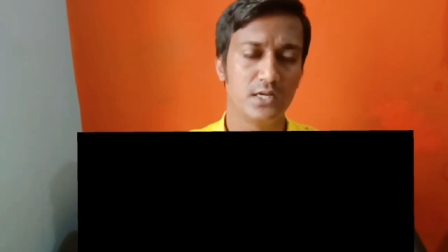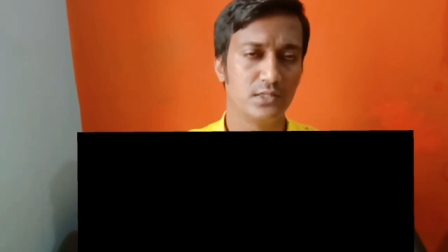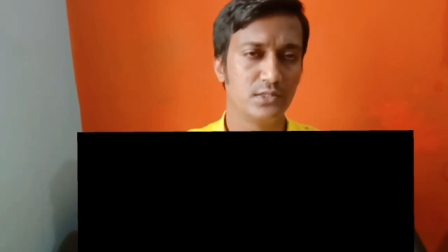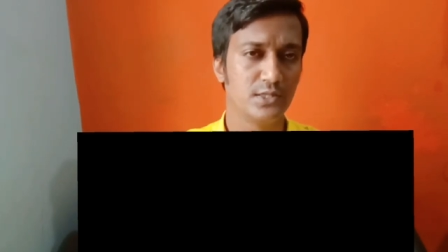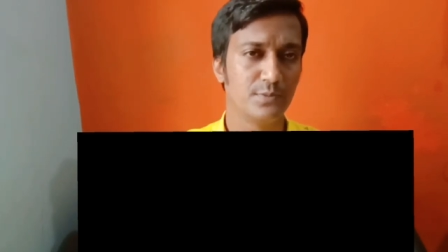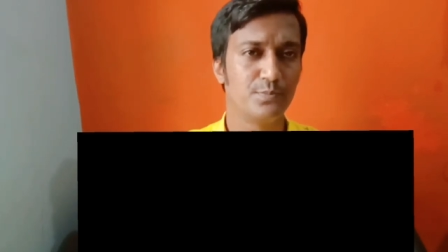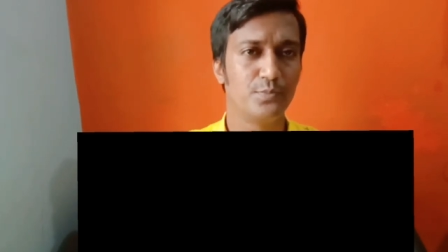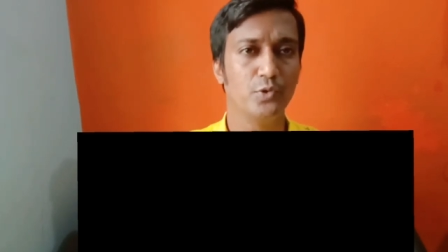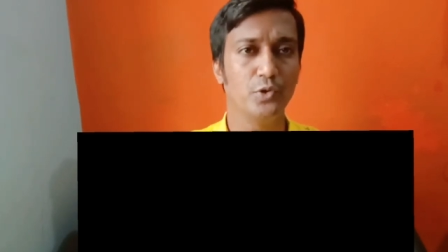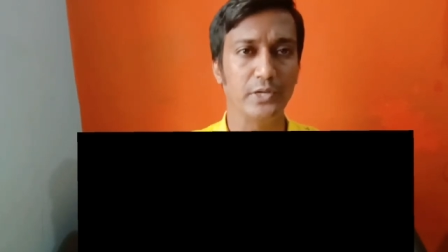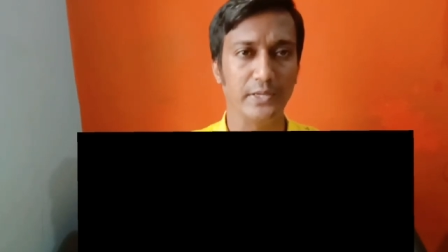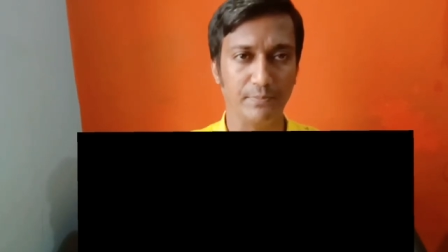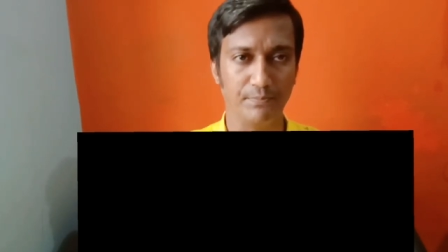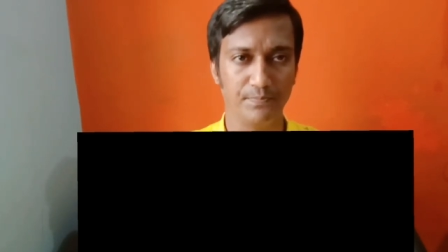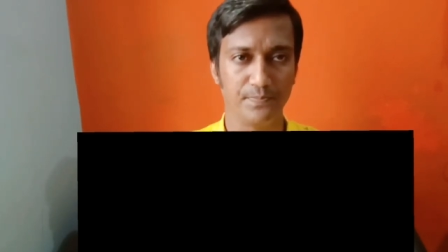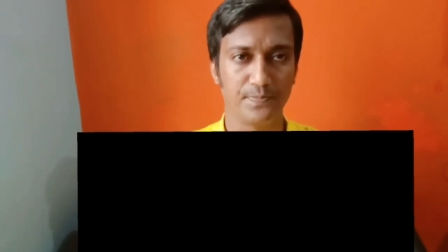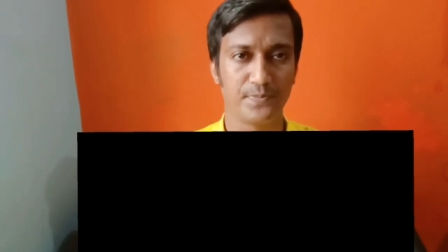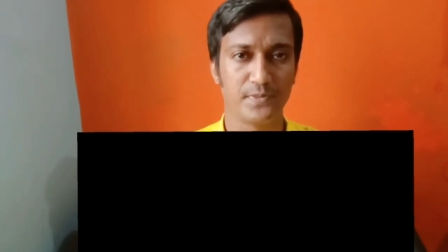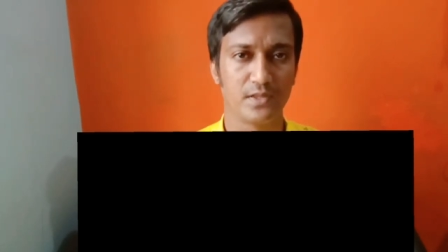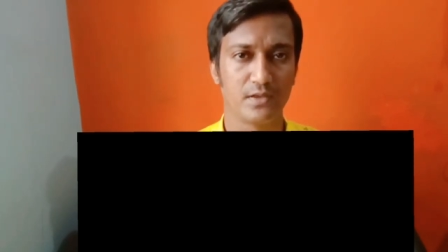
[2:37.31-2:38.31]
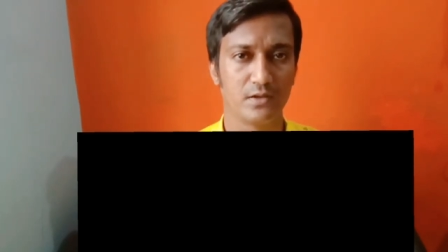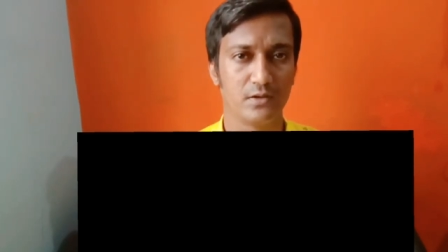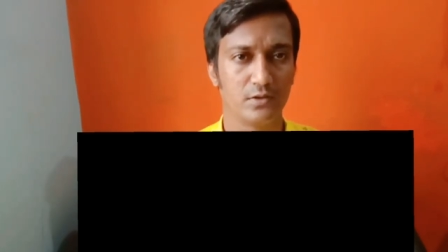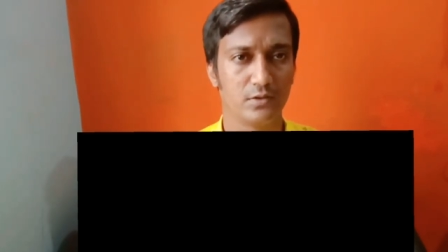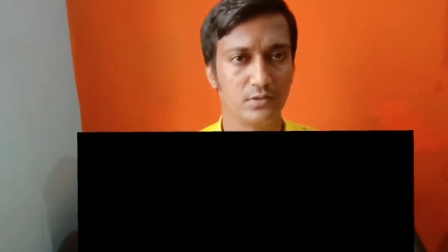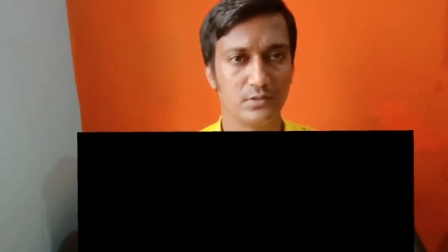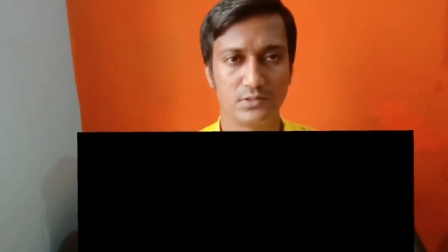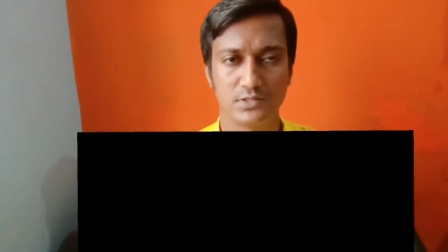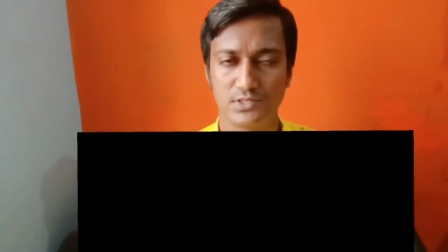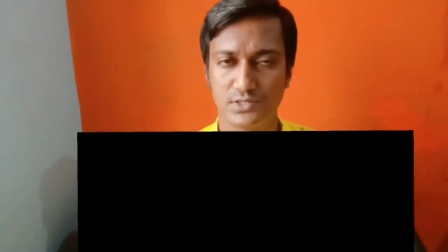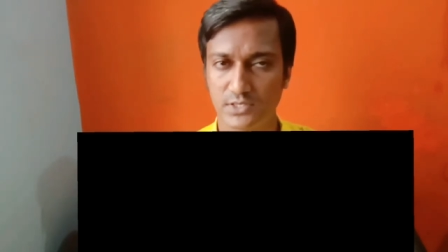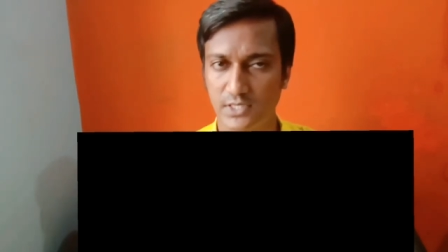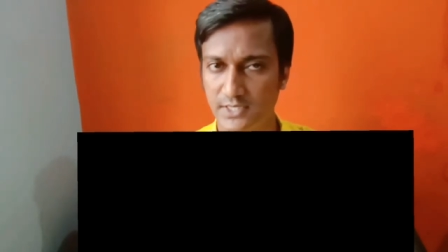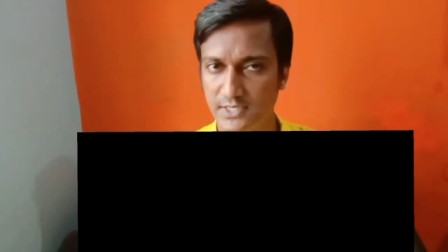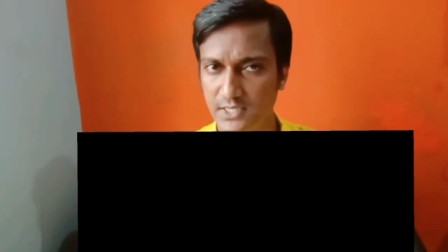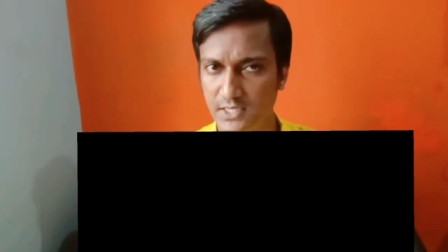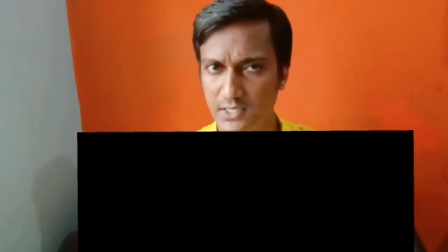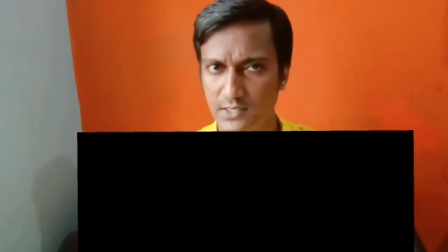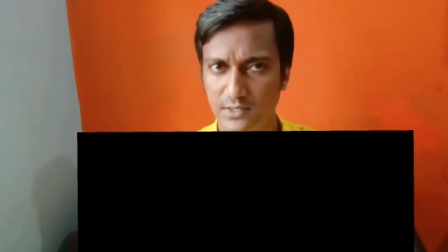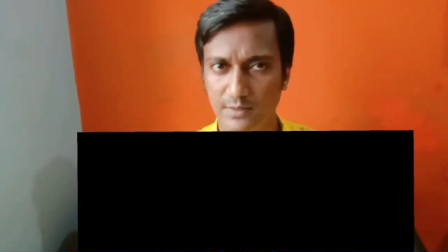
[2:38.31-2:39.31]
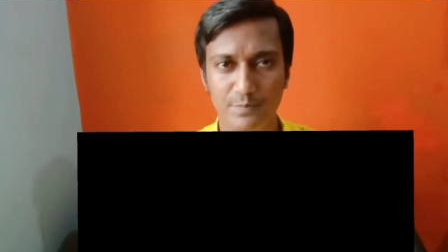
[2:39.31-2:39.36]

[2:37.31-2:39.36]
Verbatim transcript: the poem. Study the